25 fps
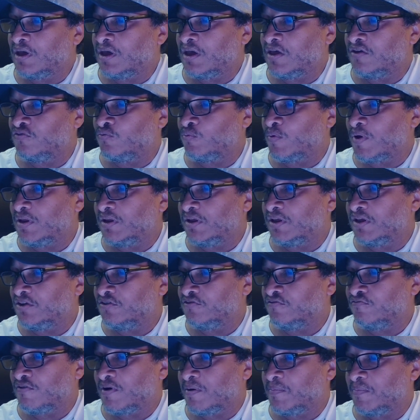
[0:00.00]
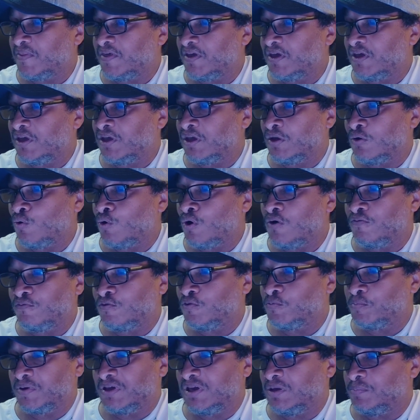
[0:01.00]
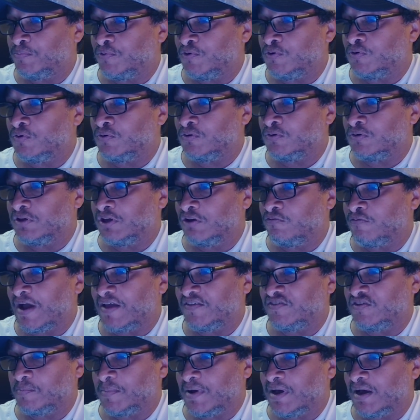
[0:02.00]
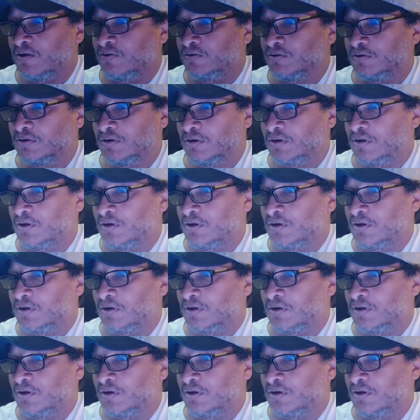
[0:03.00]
as well as from the awful people he writes about,